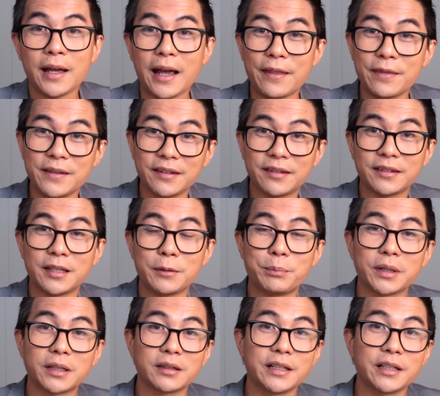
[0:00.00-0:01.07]
And this
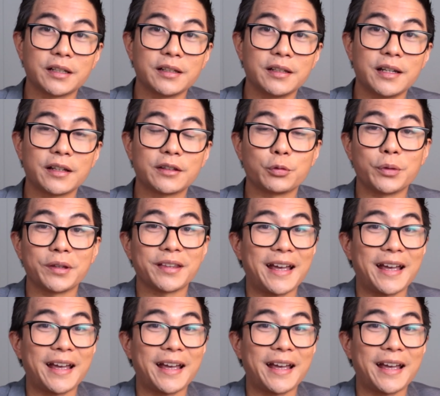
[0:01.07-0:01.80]
typically connects with